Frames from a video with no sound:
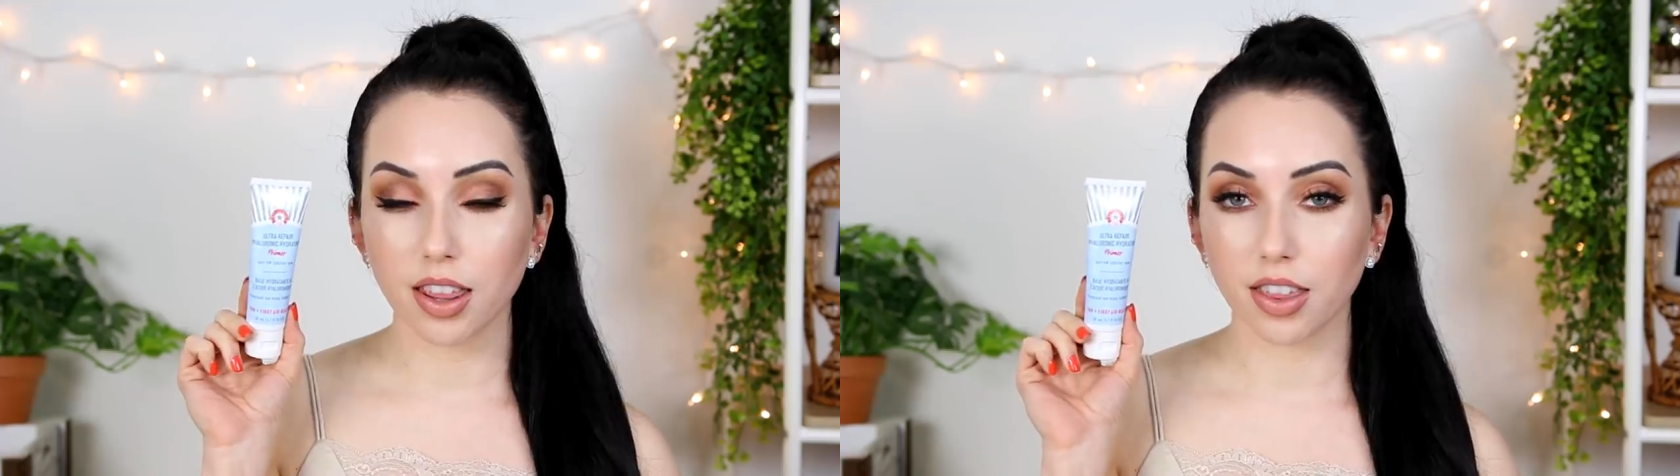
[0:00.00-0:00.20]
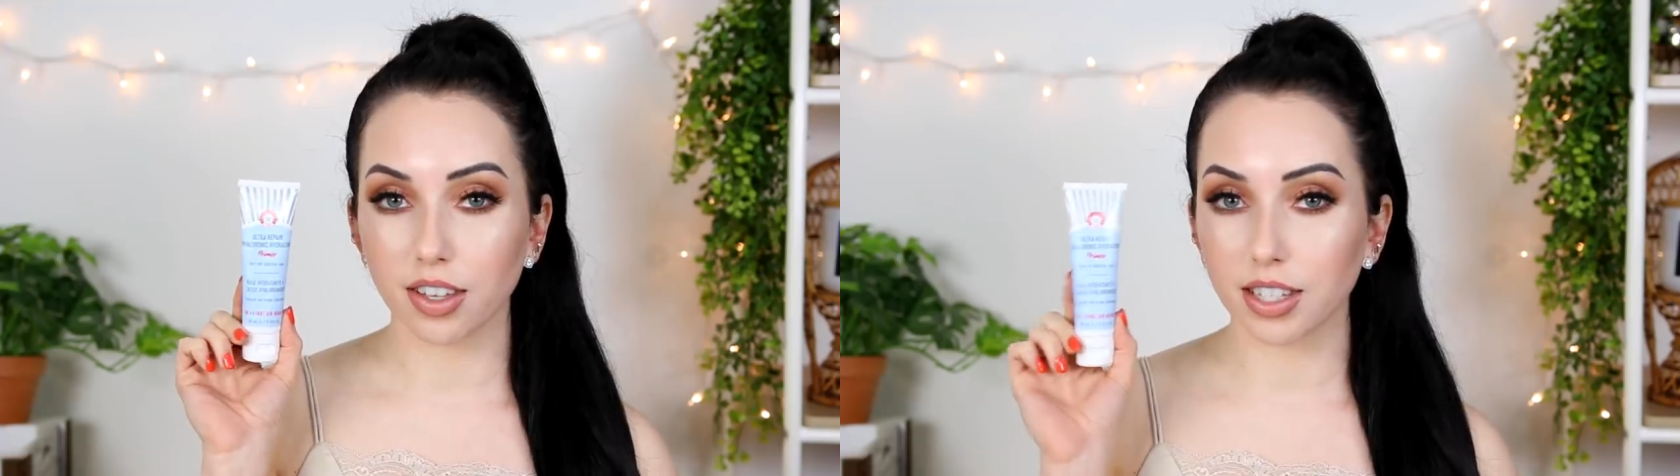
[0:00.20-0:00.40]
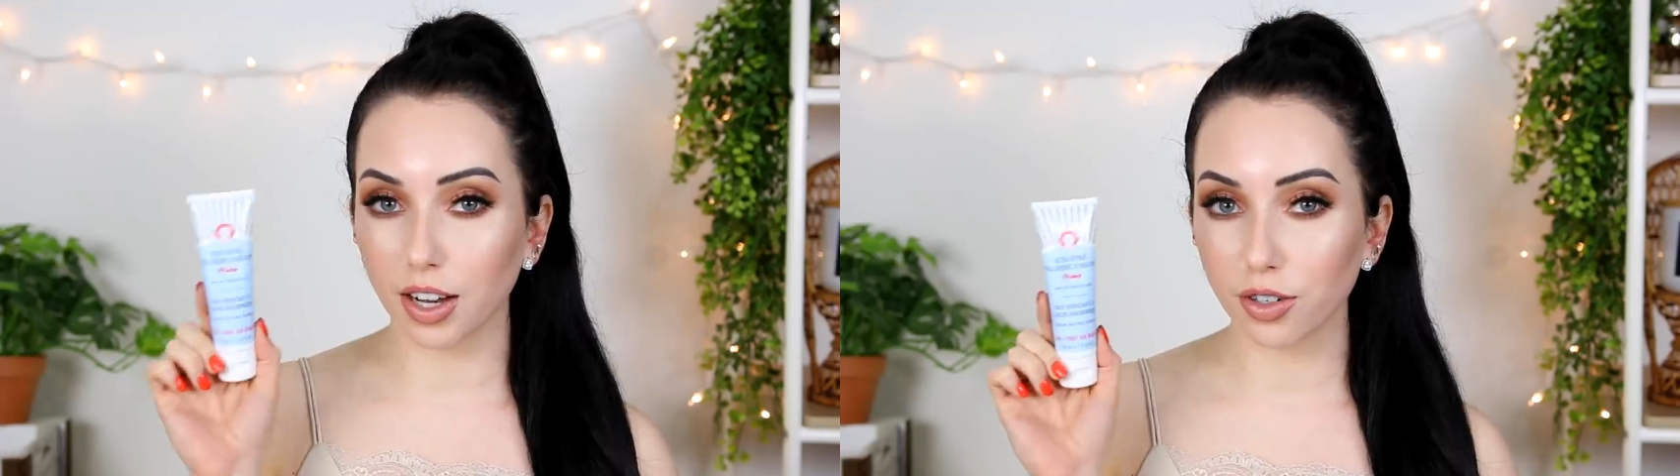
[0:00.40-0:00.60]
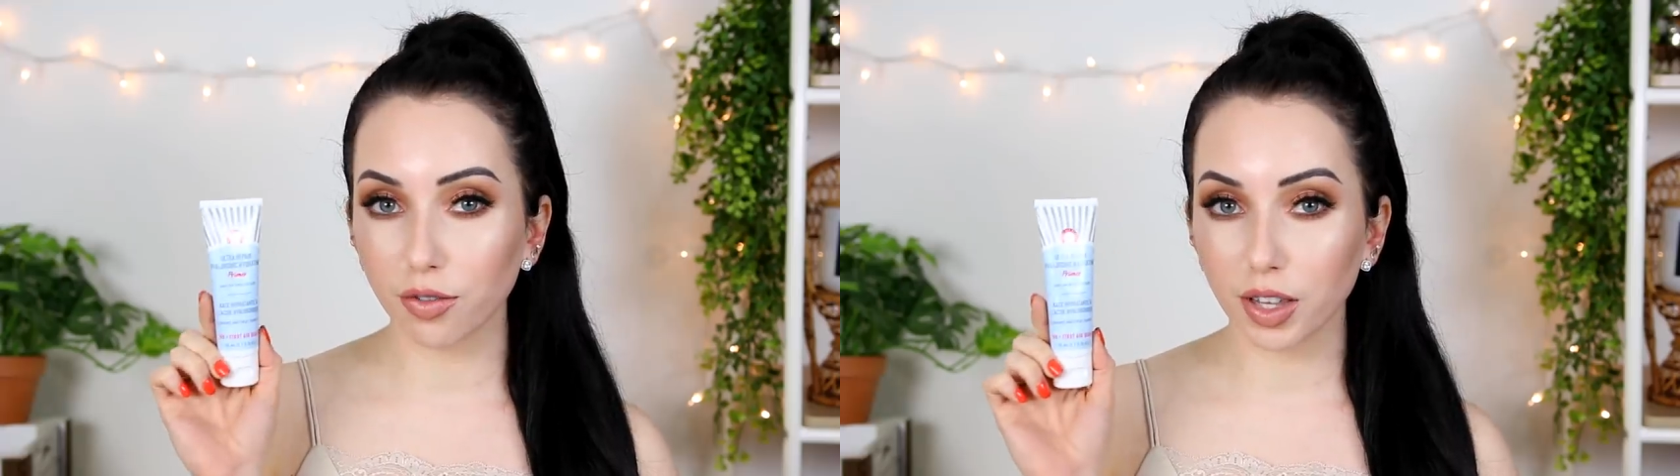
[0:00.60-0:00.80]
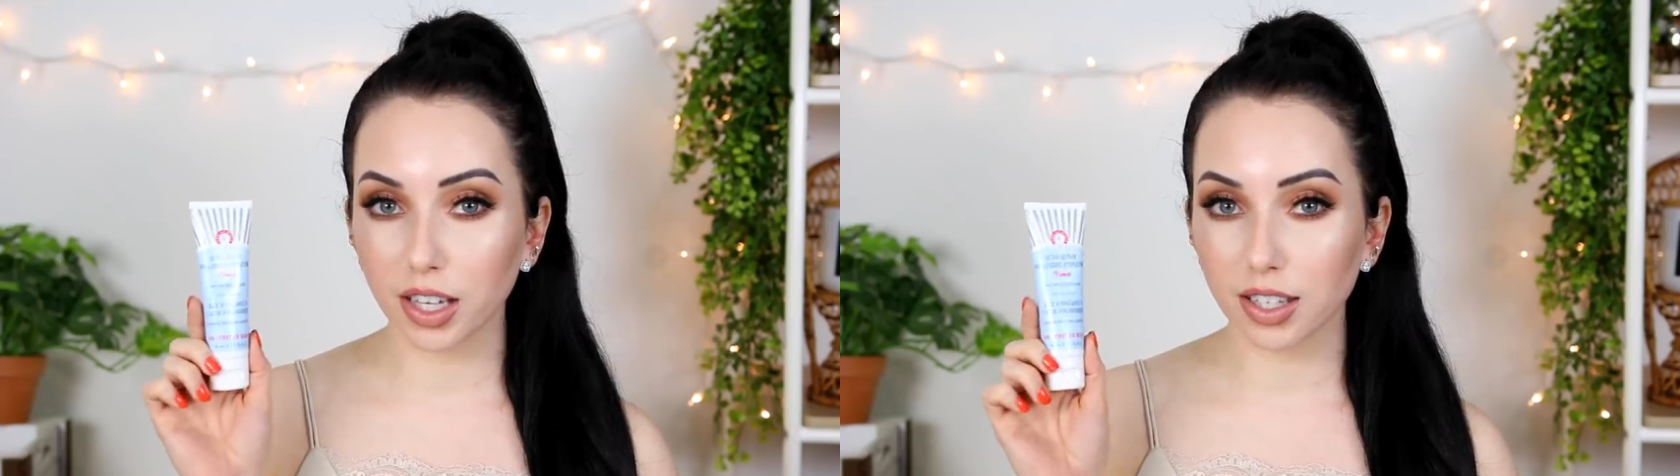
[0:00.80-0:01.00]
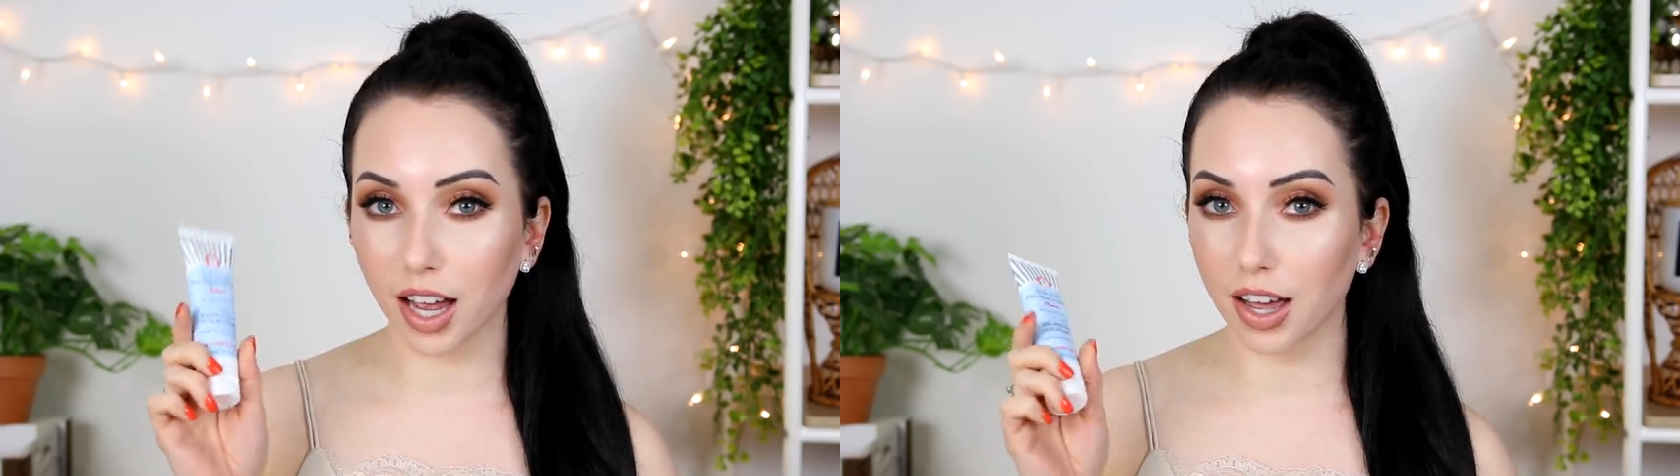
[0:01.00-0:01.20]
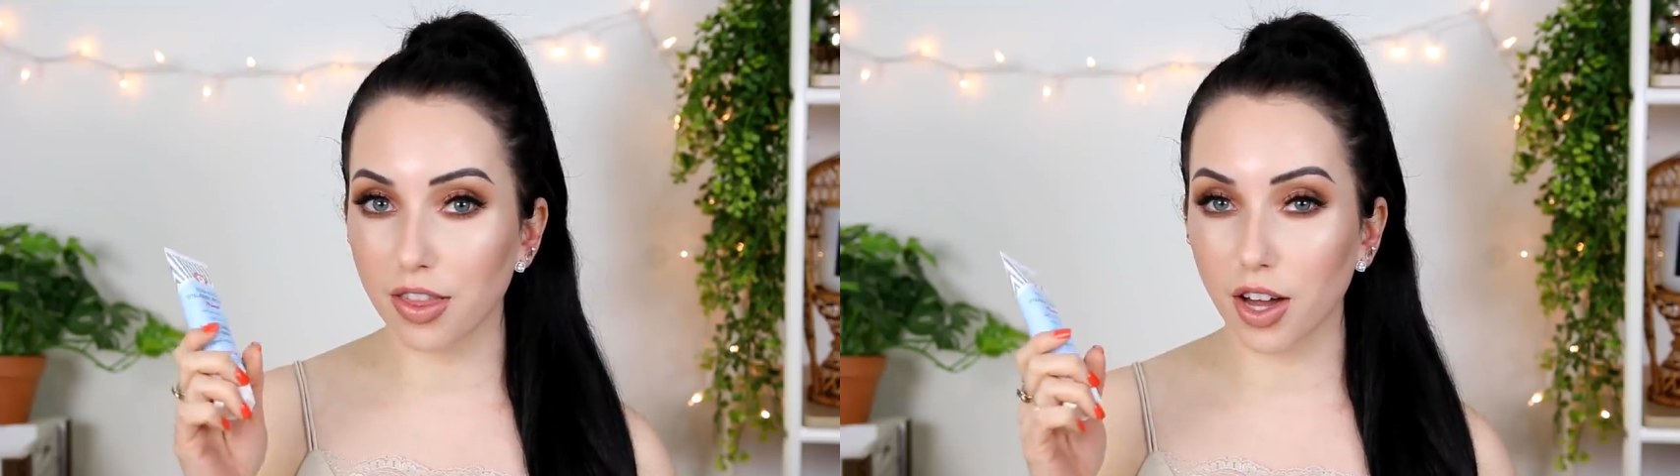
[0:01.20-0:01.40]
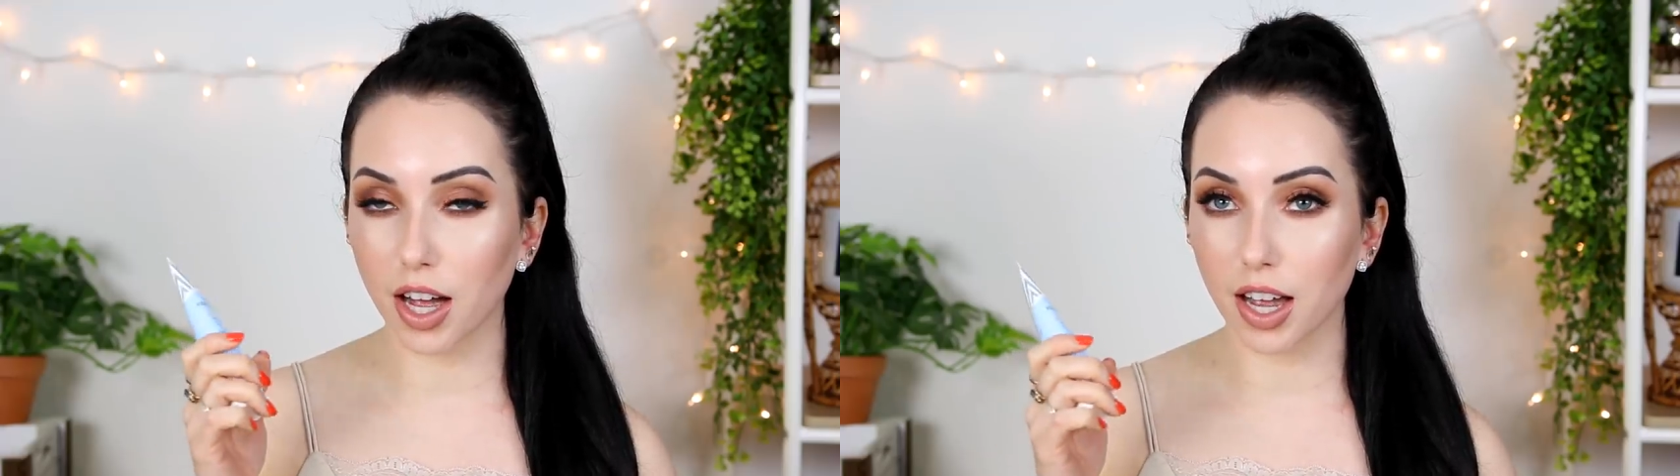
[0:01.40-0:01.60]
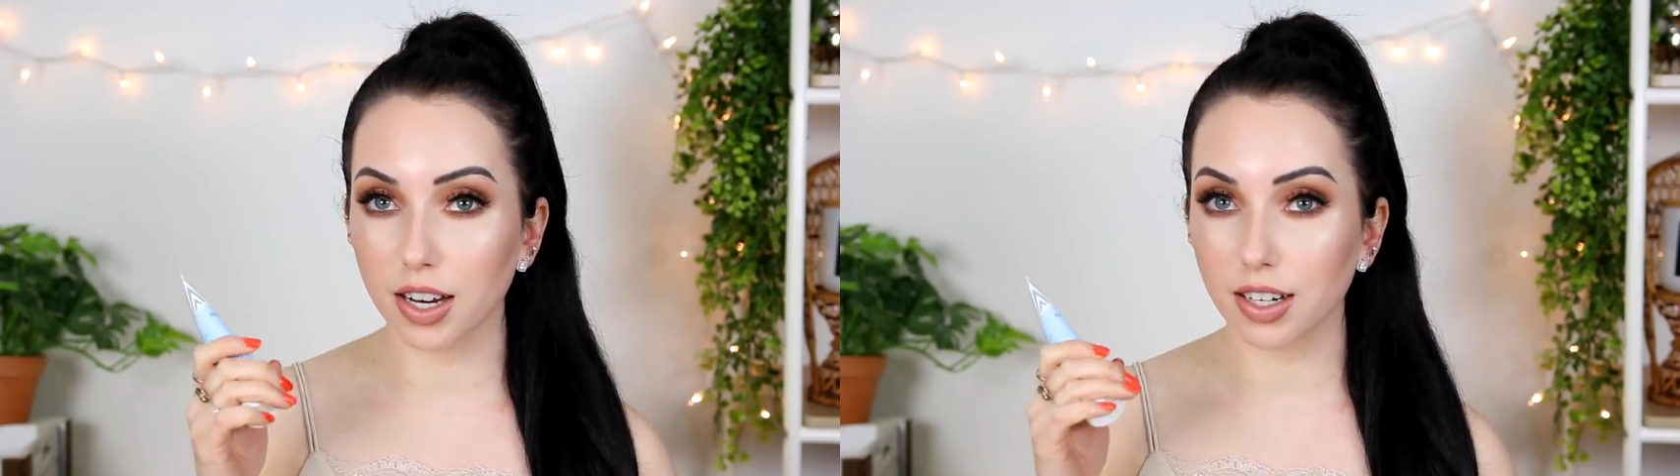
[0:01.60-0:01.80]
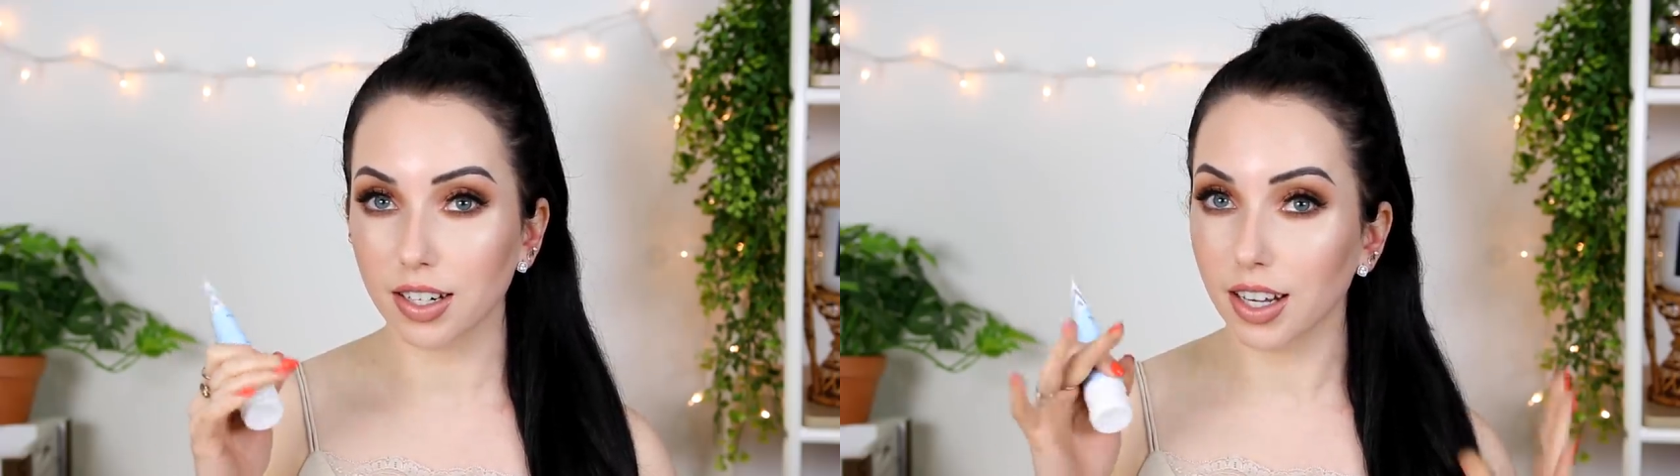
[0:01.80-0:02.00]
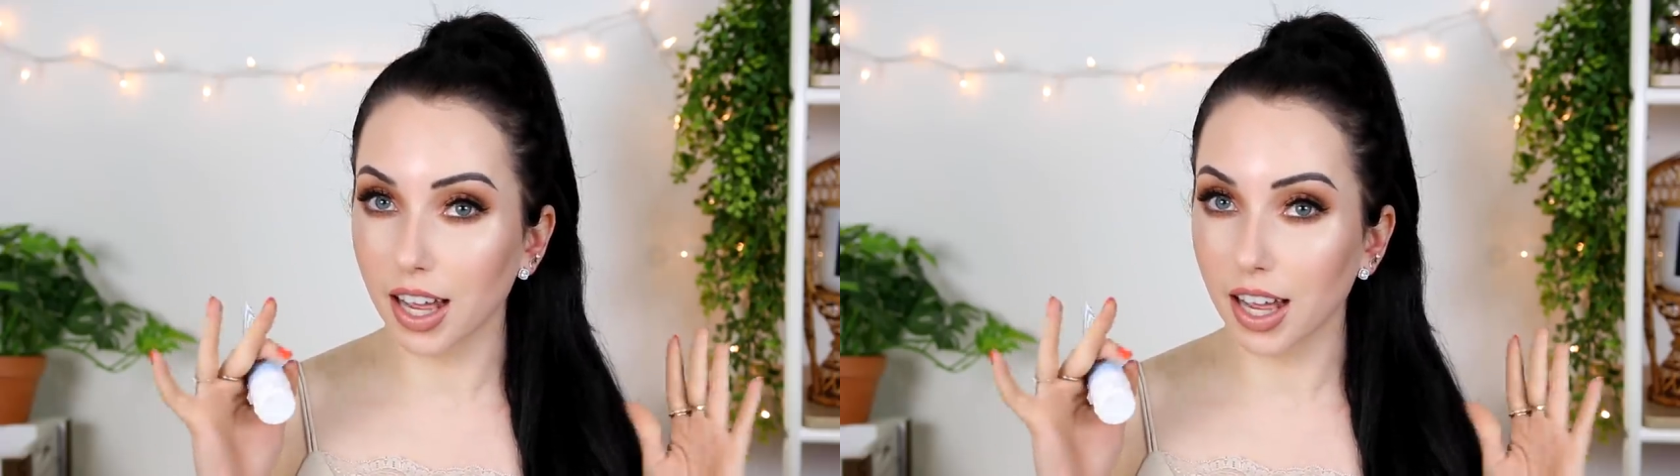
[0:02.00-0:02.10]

The sound of this, I thought,